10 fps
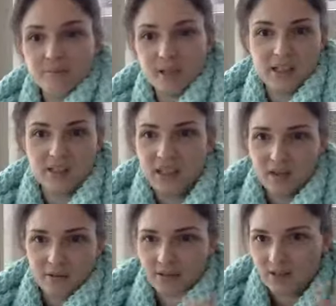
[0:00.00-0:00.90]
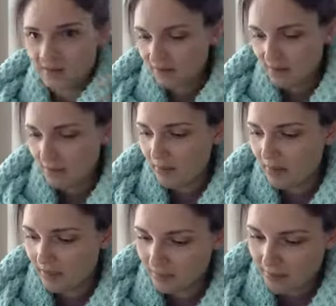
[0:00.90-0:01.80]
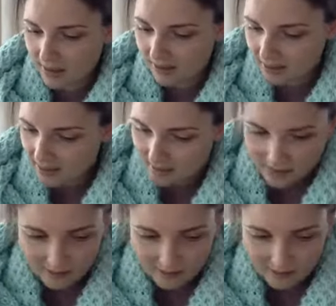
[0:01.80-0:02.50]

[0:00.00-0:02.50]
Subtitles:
because that was the monthly amount.